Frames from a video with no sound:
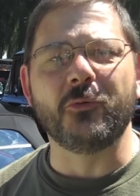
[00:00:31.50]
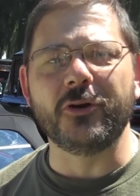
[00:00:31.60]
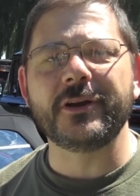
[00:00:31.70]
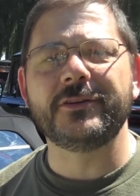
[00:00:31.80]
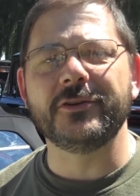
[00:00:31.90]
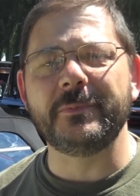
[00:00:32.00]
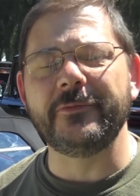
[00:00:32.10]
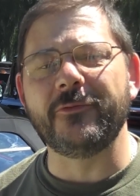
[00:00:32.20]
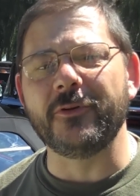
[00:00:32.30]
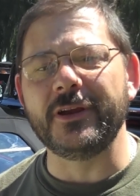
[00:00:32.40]
of work. It took me
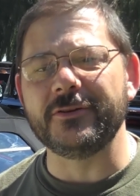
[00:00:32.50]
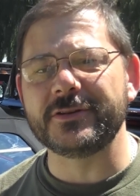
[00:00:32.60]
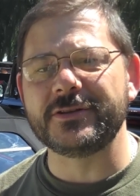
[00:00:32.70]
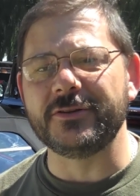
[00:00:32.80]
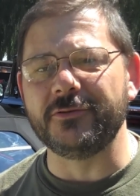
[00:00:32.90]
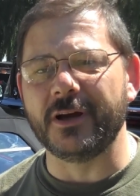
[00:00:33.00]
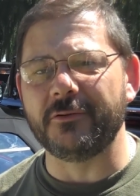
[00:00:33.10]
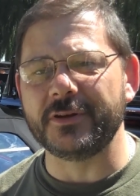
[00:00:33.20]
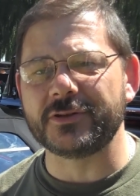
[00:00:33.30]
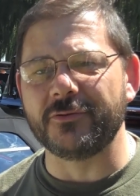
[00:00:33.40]
4 years to
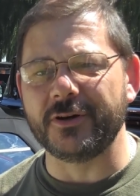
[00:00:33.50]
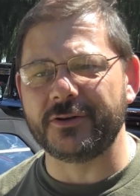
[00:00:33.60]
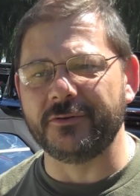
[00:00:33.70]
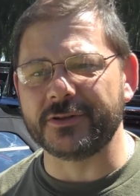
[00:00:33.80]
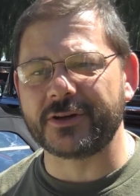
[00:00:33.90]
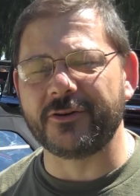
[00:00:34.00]
restore it to its